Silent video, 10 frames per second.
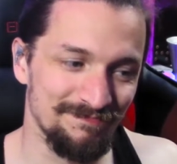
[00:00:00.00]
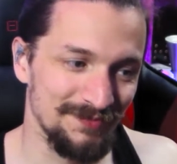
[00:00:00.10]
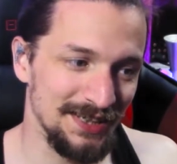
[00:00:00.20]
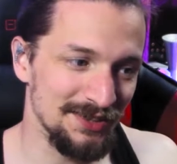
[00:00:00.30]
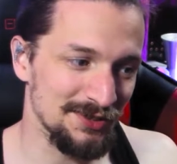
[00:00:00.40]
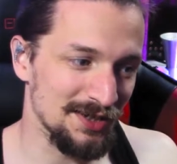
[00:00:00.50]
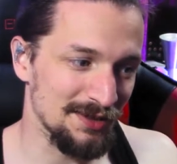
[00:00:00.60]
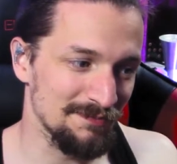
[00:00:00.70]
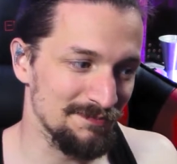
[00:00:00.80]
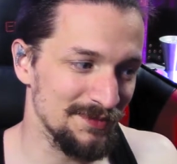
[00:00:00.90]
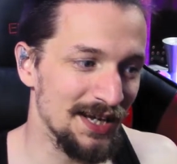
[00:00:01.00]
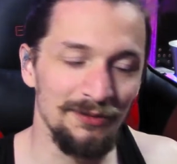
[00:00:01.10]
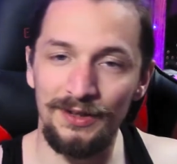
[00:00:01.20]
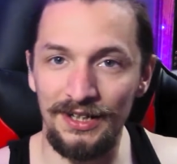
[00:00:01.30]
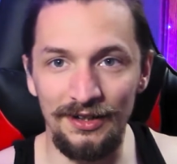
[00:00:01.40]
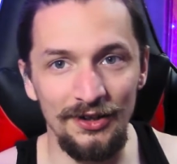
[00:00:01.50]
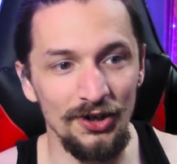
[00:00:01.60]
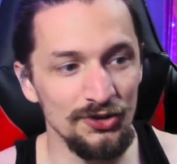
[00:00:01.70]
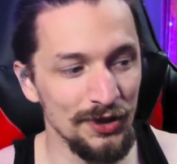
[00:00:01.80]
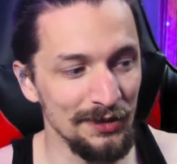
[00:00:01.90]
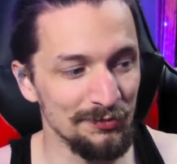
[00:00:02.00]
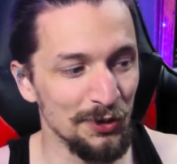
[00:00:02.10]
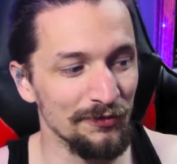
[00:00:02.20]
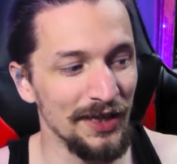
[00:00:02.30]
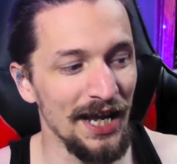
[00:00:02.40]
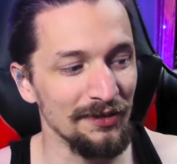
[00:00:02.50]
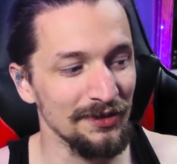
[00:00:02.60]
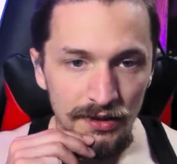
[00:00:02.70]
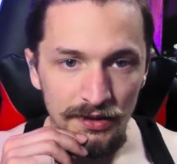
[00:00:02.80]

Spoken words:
because, we needed an armed transport for that.